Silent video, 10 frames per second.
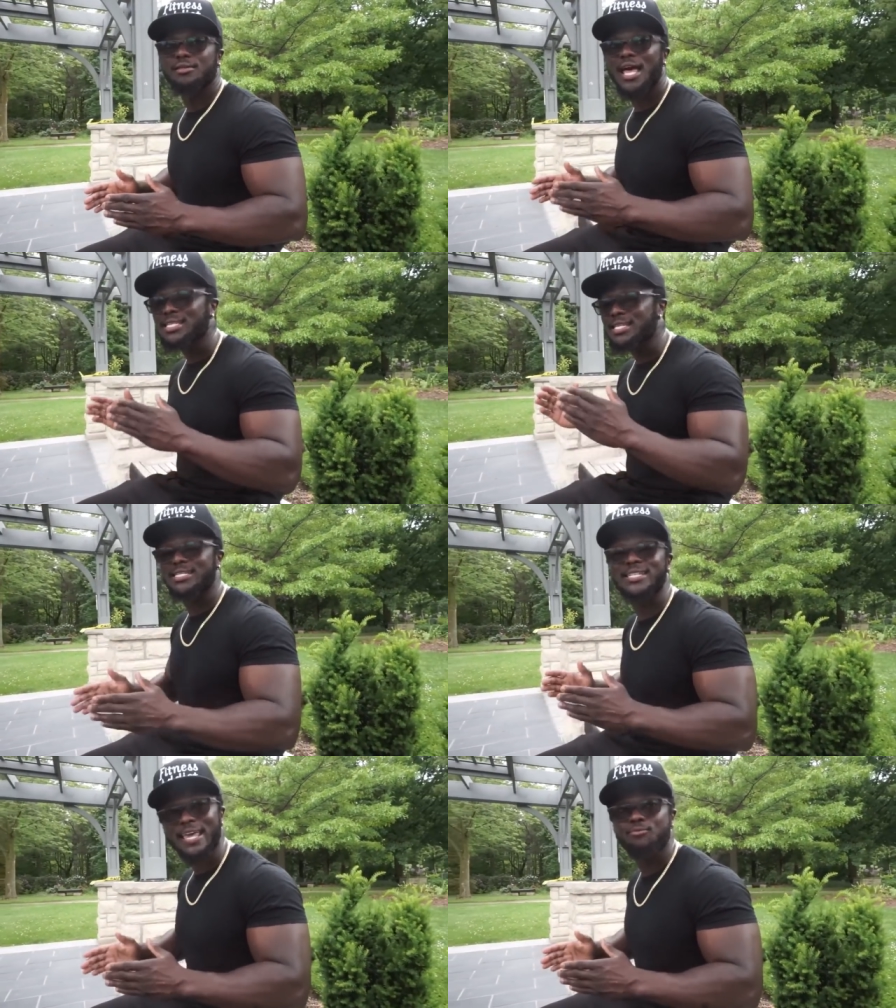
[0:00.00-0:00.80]
That's the
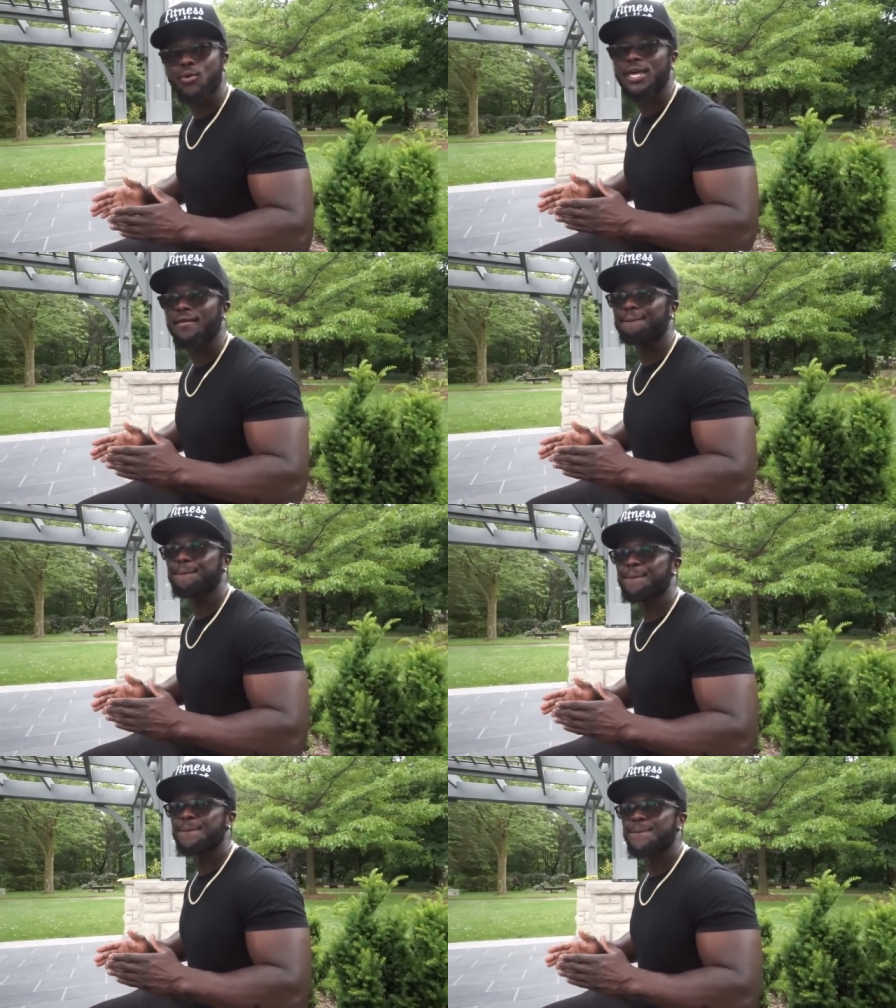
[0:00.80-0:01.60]
same way
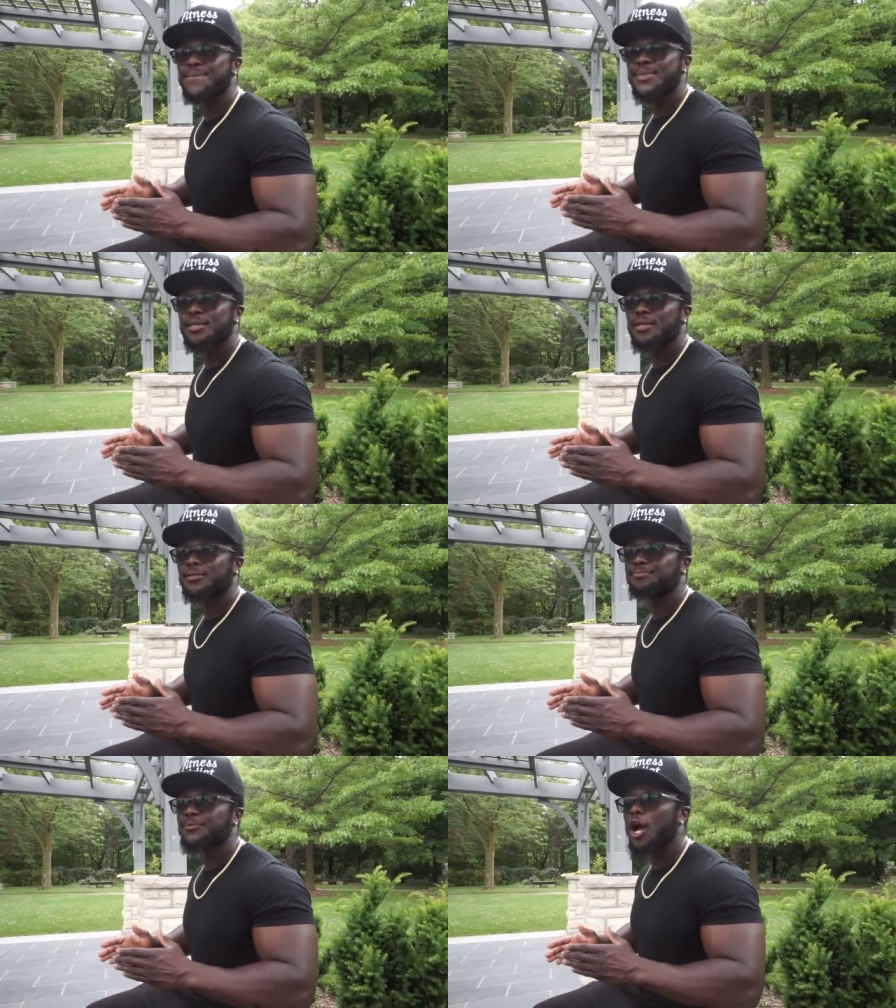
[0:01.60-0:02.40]

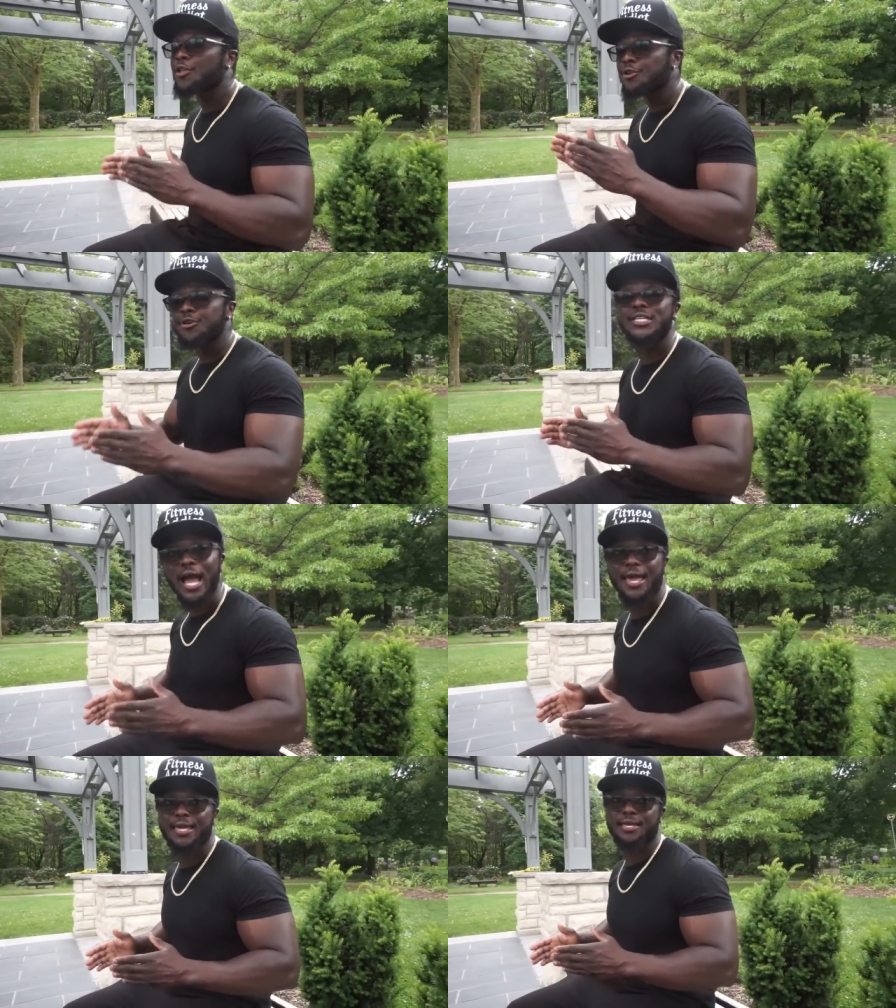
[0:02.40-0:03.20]
on your
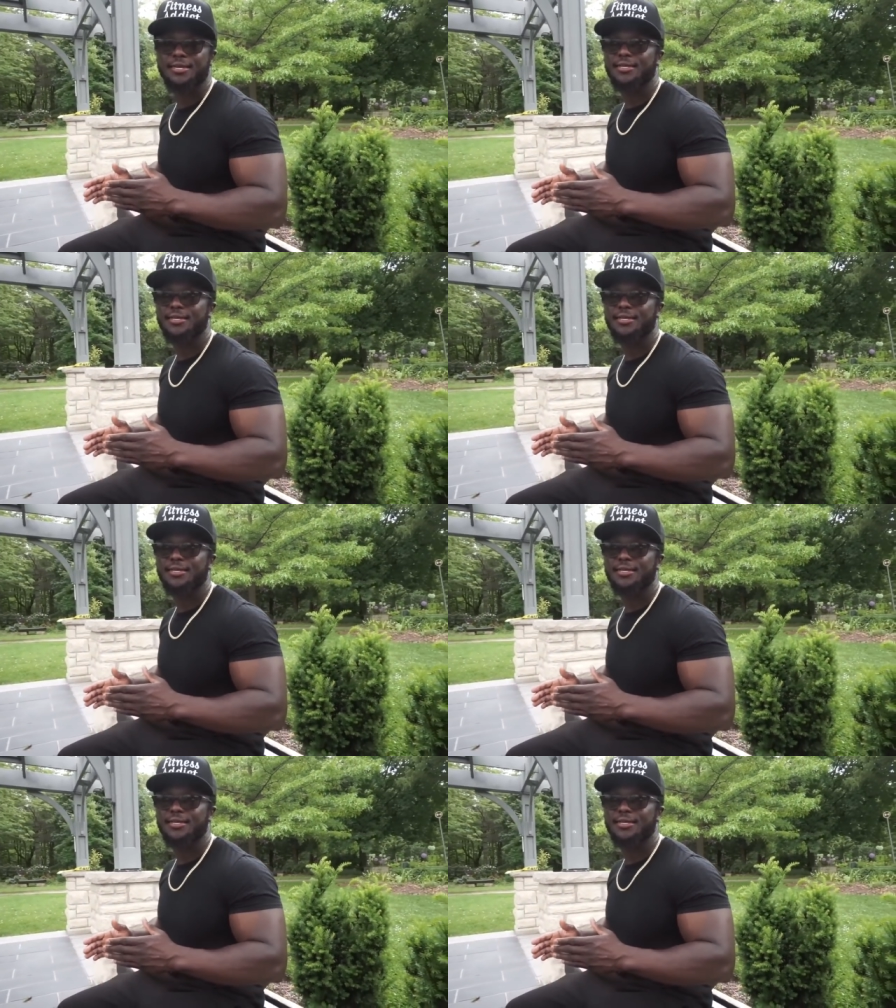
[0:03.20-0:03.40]
diet